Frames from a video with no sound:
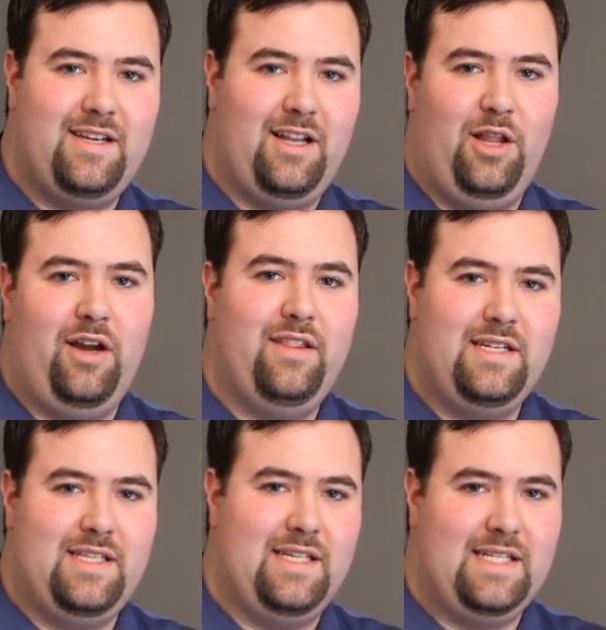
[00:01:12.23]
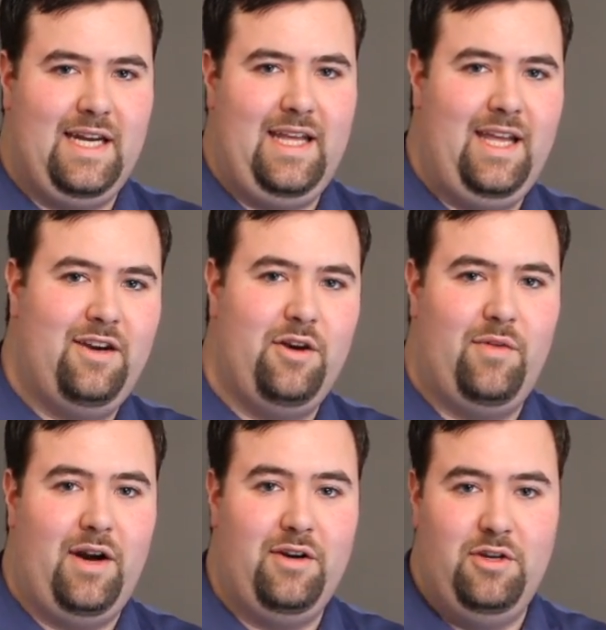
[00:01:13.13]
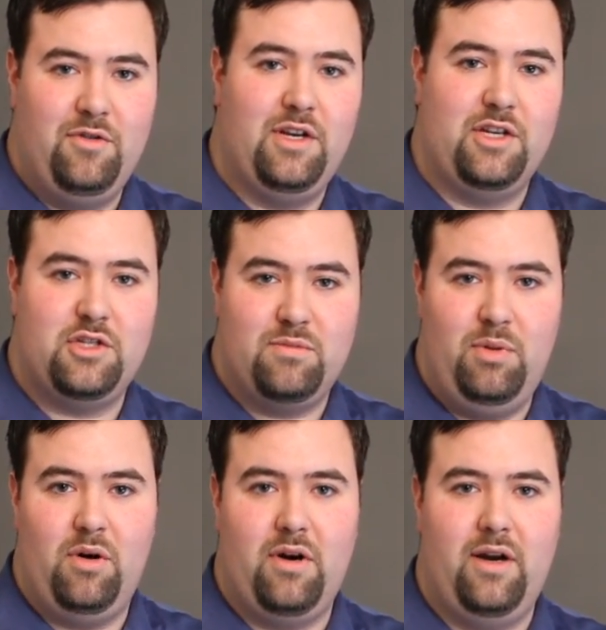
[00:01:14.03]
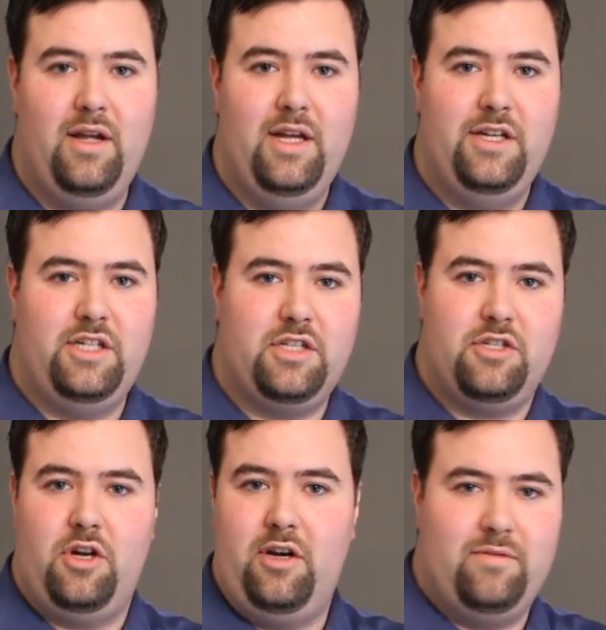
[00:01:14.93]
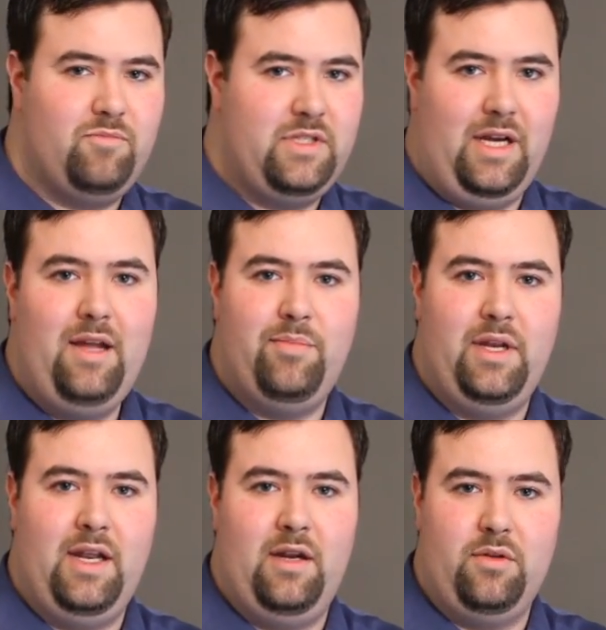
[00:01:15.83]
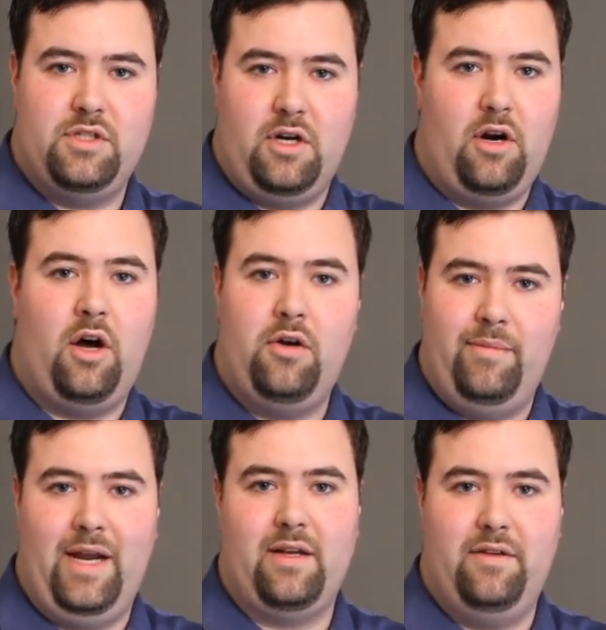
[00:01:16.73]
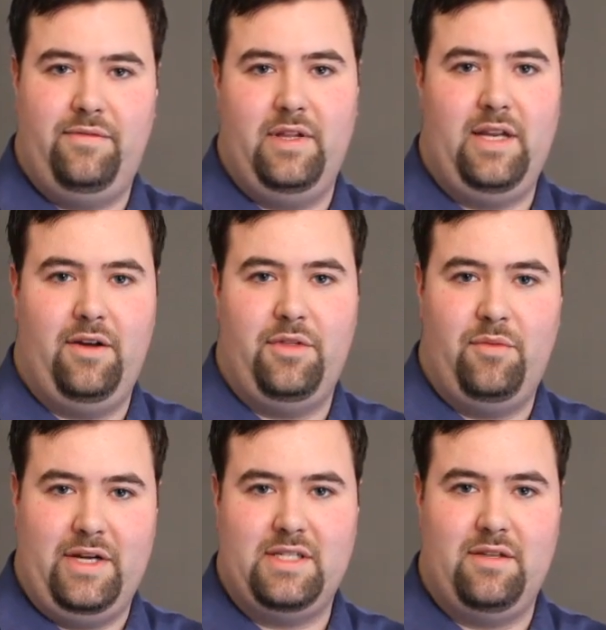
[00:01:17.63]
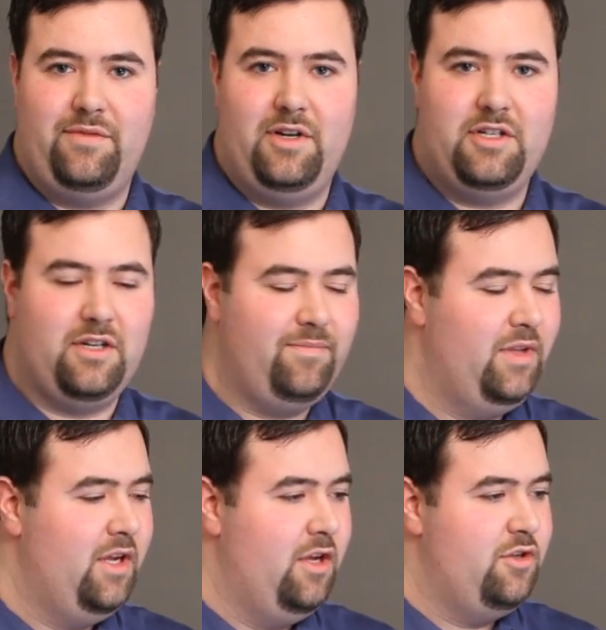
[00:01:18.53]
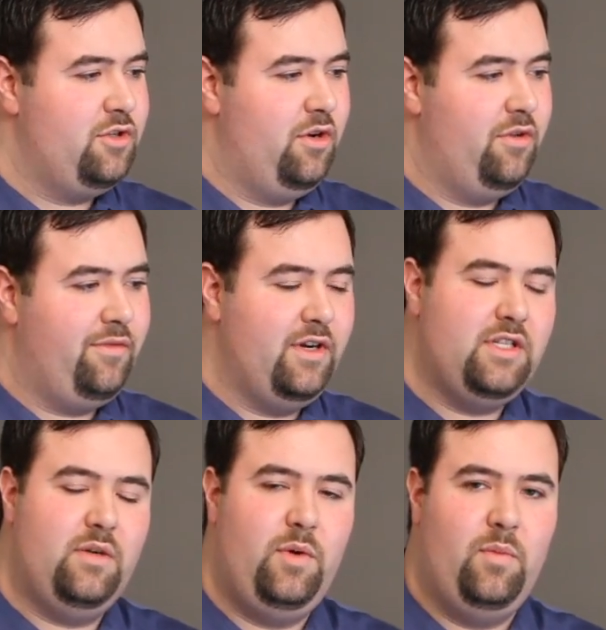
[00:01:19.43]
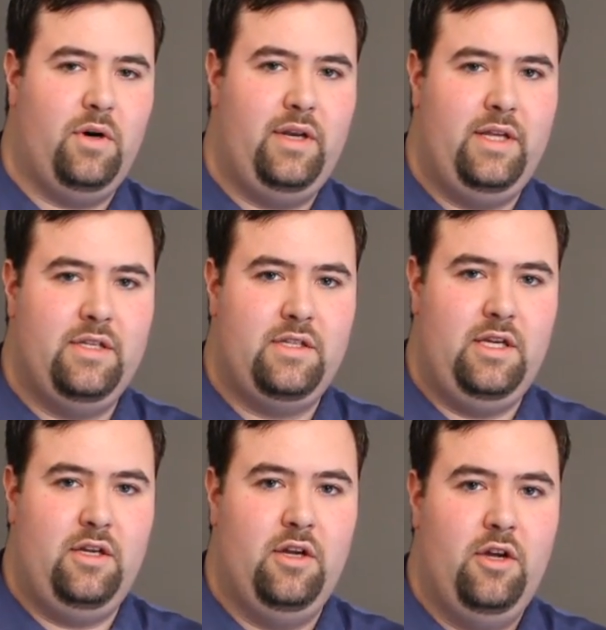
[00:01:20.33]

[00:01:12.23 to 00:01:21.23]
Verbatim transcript: got a lot of these things kind of hidden around, and you can explore. Just start typing and it will start automatically filling out the rest of the function. So the function that we want is the